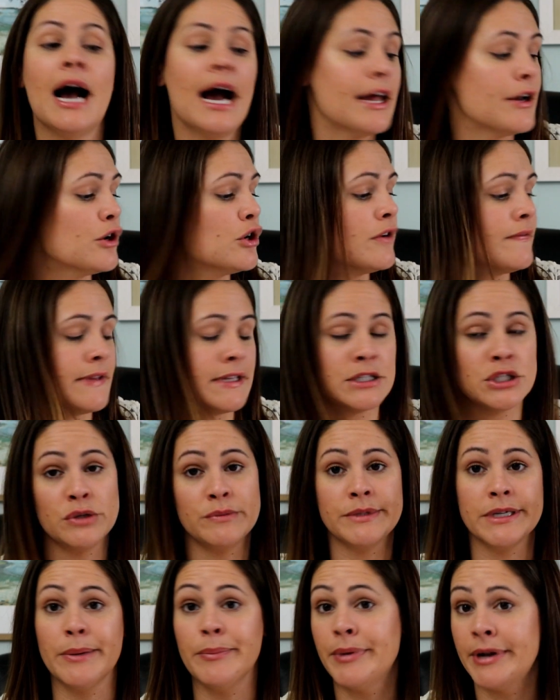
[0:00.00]
I don't know if that's
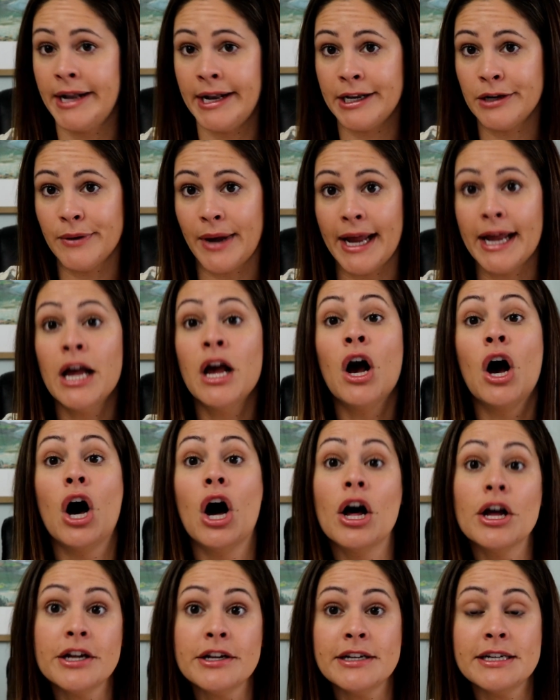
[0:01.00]
zoomed in, but anyway,
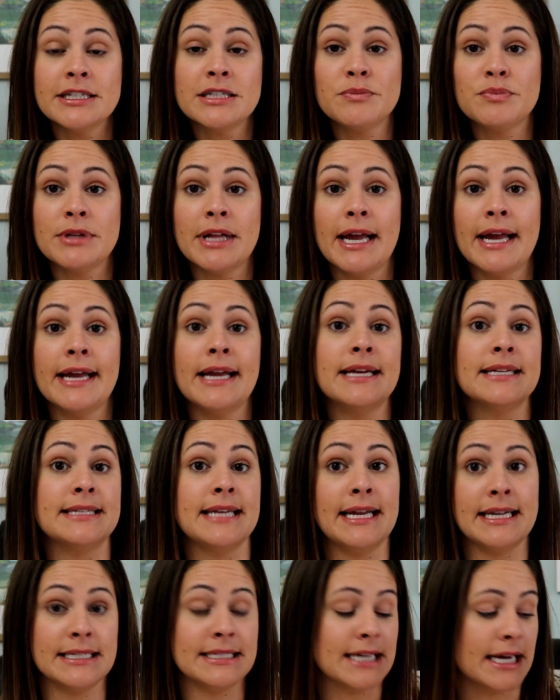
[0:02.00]
all you need to play is
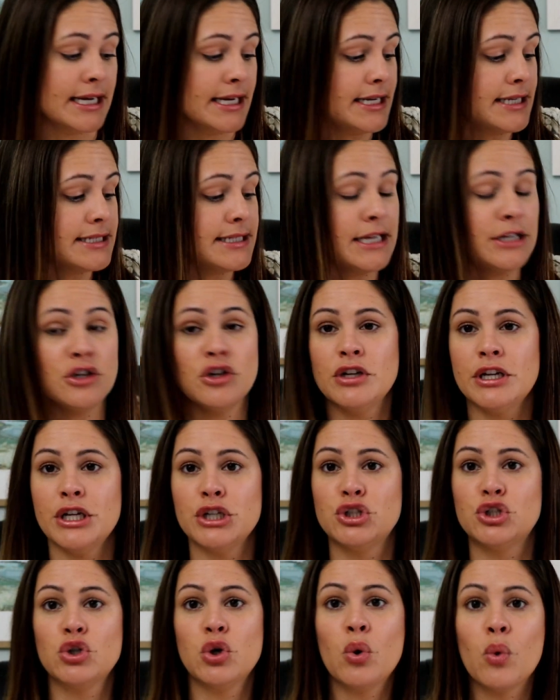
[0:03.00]
a dice, and you
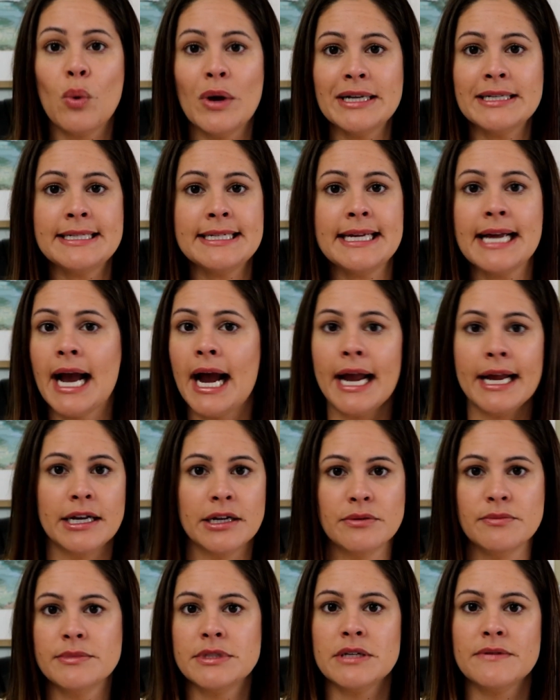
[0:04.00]
need 20
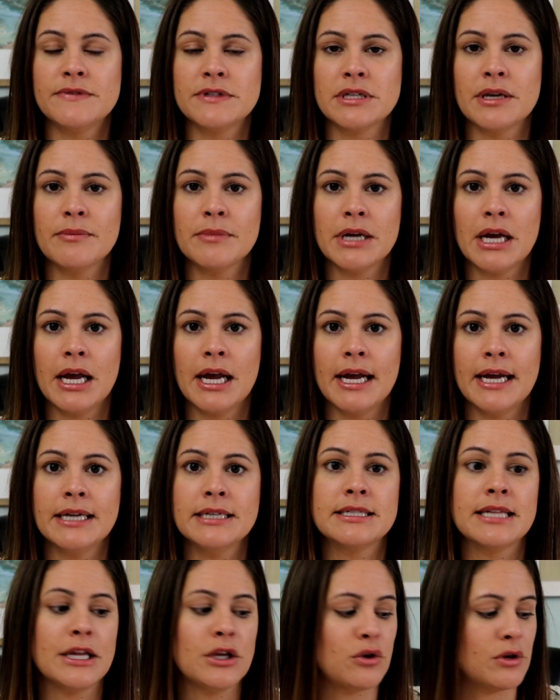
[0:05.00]
items of some
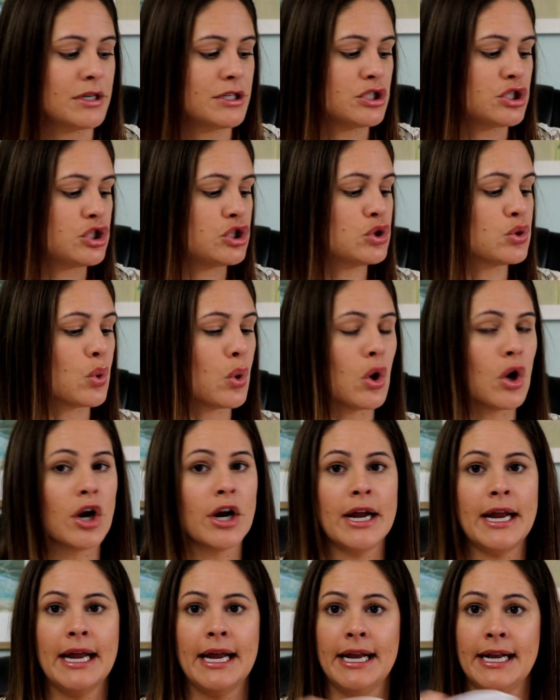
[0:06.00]
kind that you can
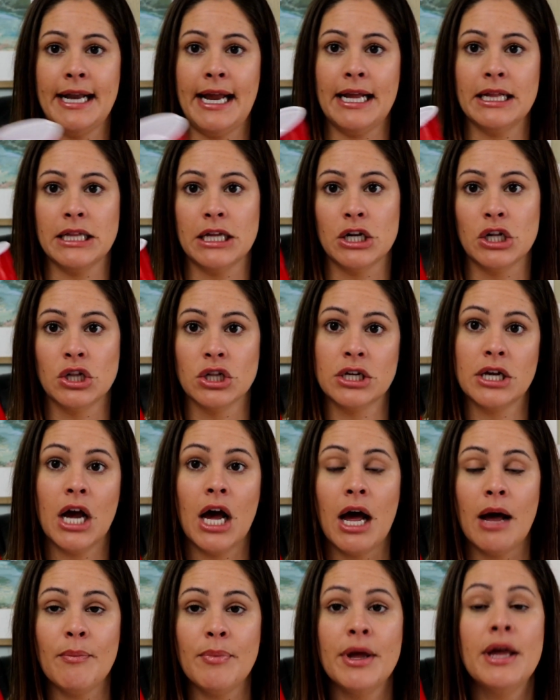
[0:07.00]
store in a little
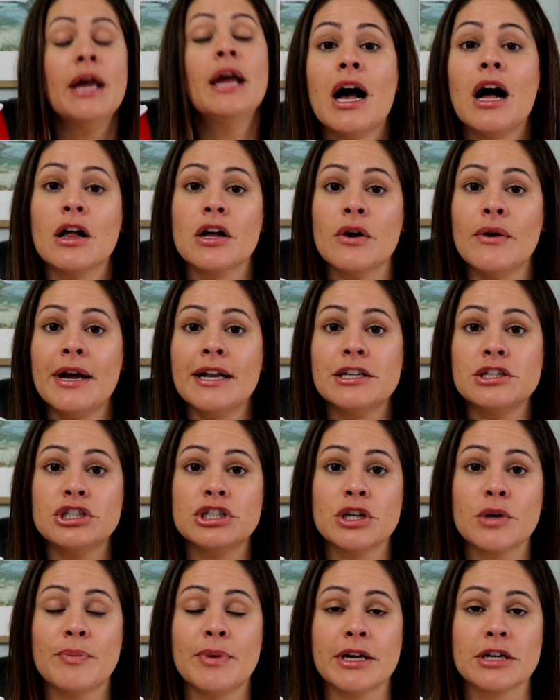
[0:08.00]
cup. I'll go ahead and
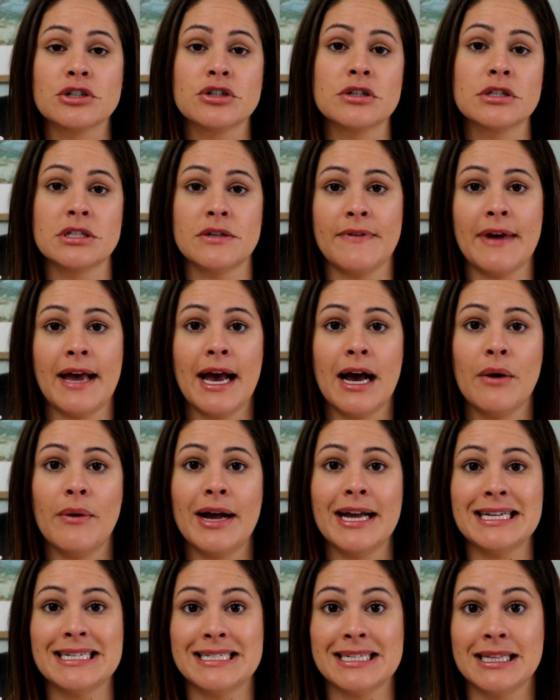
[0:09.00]
share pictures of how
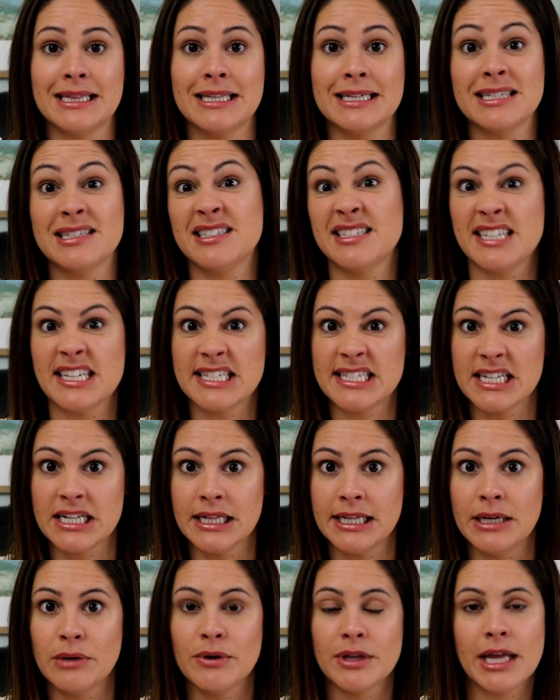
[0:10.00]
I did this
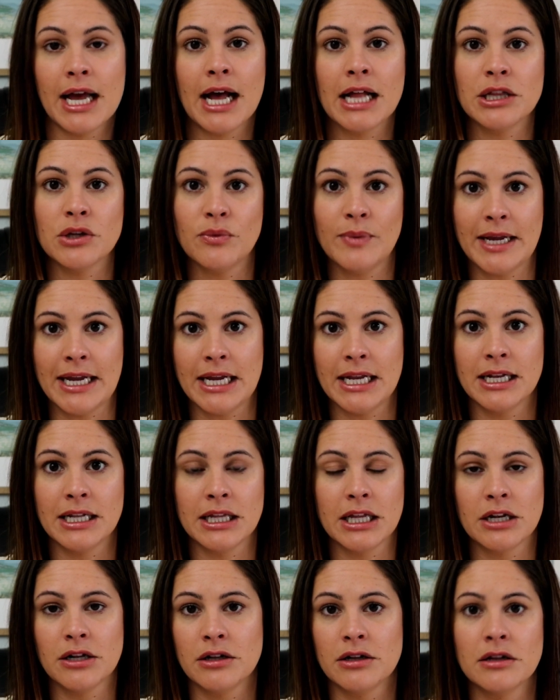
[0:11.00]
seasonally with Halloween
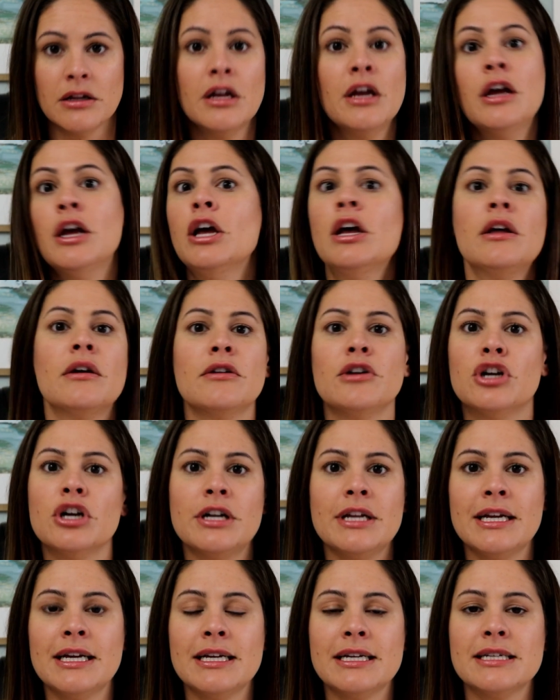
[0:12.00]
little
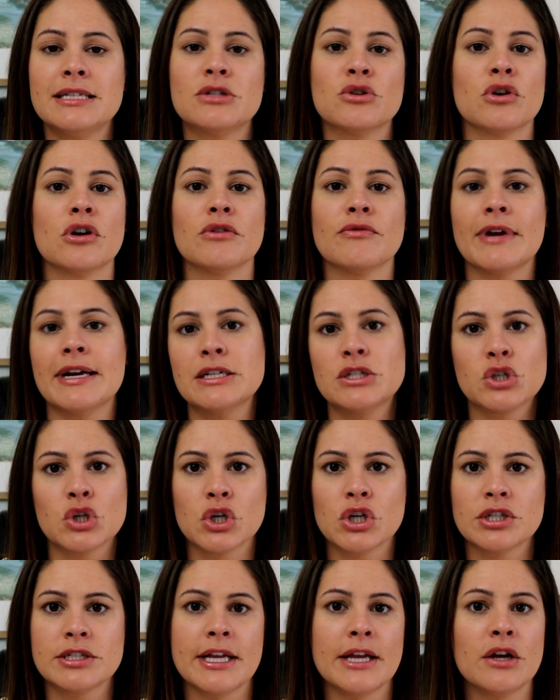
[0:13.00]
goodies or
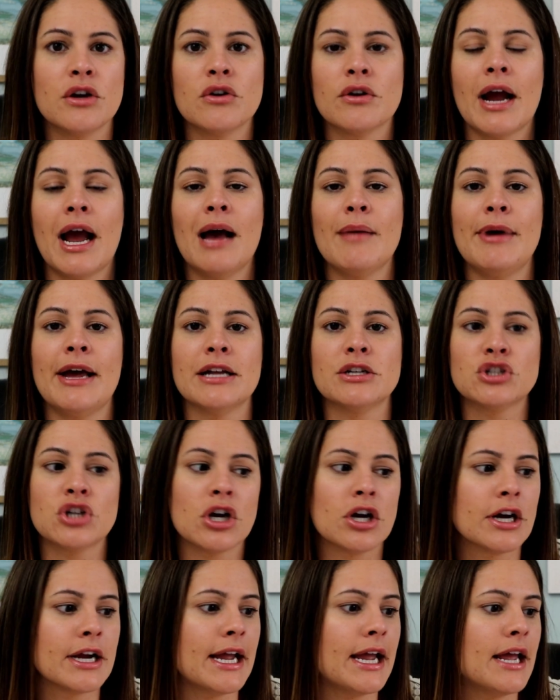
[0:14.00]
erasers that you can grab at
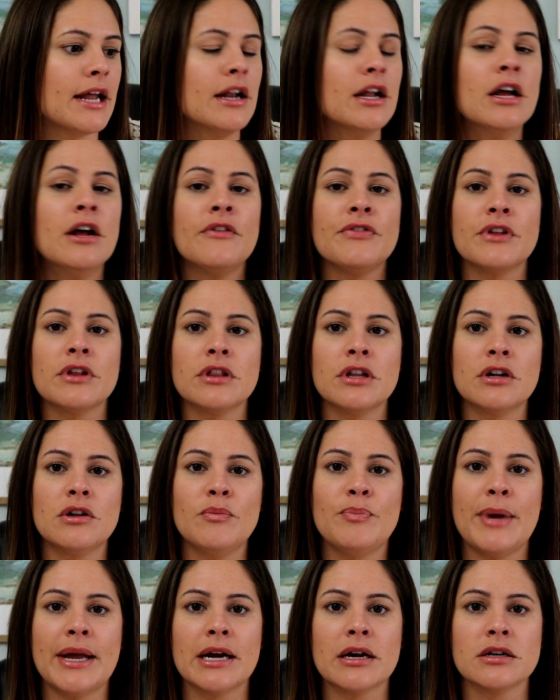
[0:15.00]
Target. The
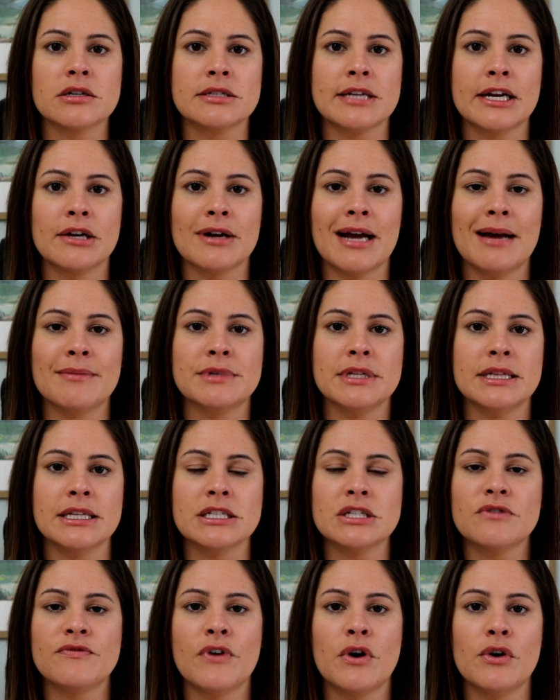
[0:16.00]
little bears I grabbed in
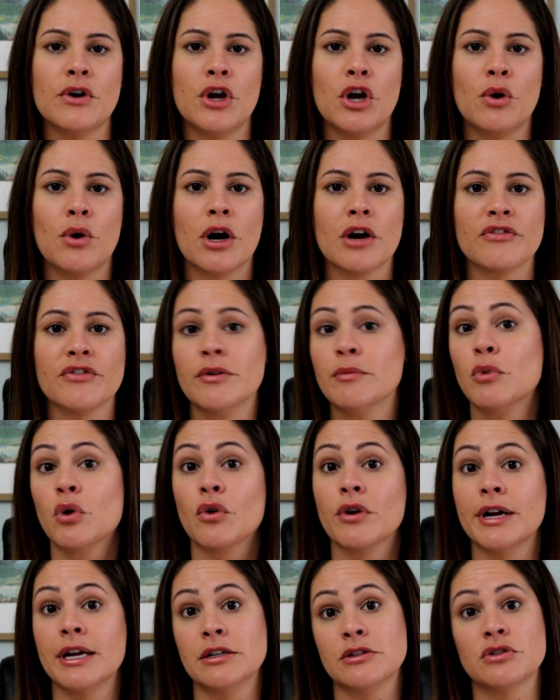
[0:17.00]
this photo are from
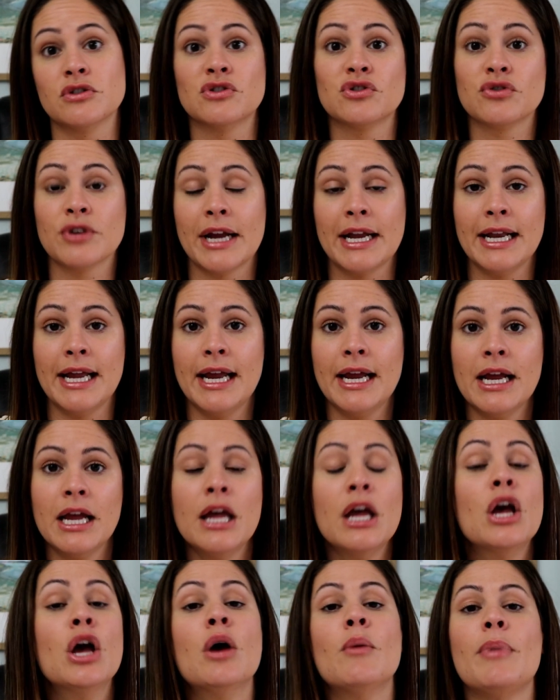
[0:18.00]
Oriental Trading,
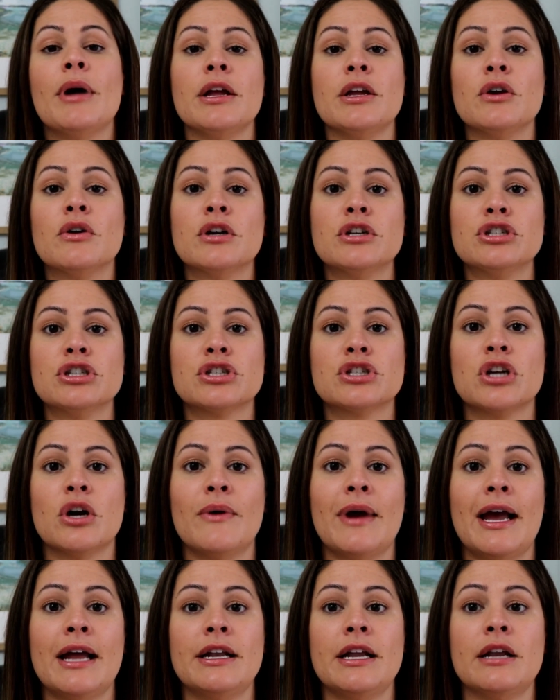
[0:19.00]
but you can just go
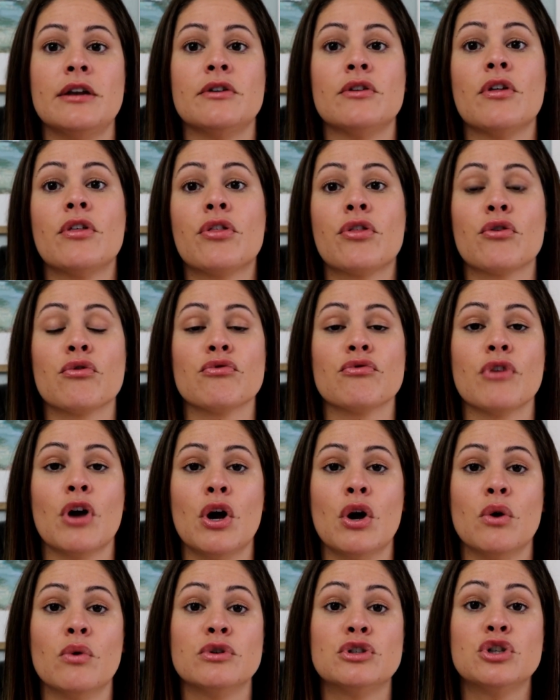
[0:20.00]
ahead and
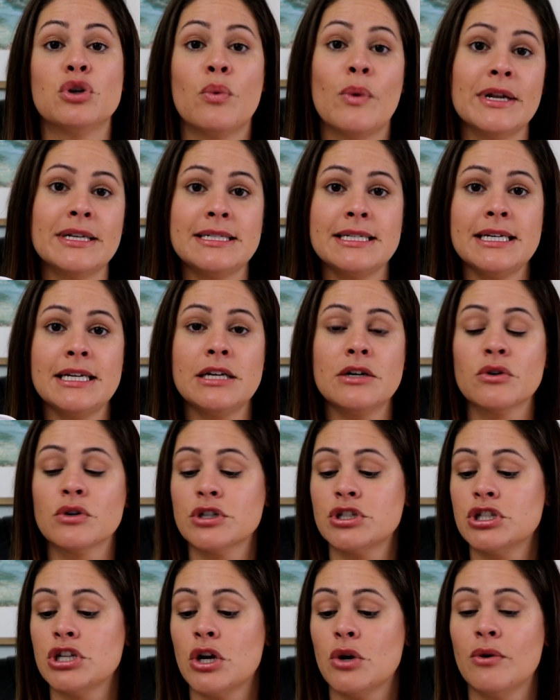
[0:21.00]
throw 20 or
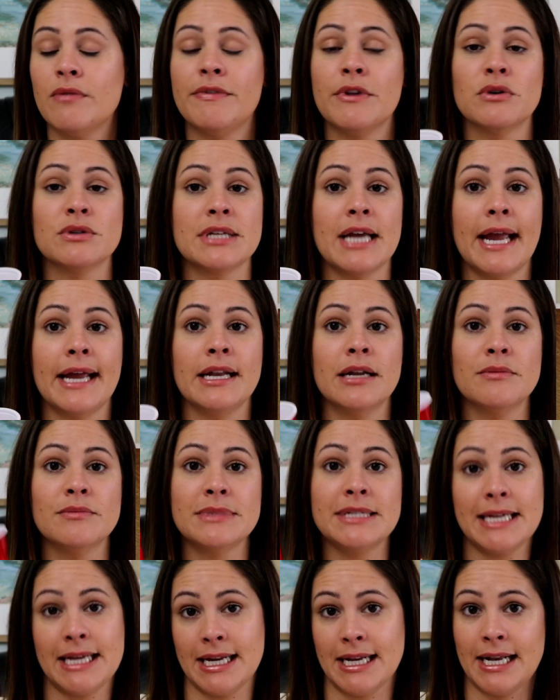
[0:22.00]
so of those
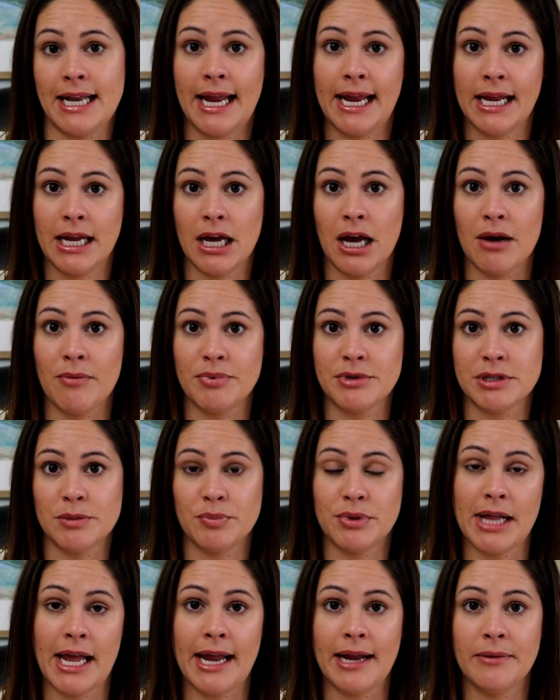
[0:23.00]
items in a cup to
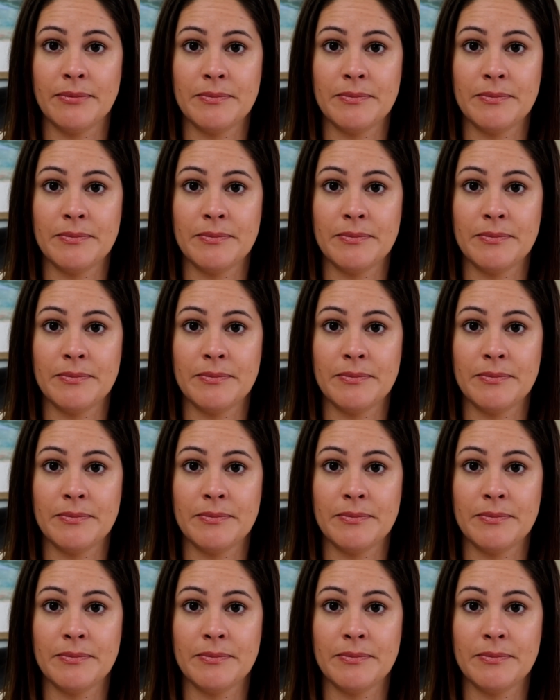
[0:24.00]
play.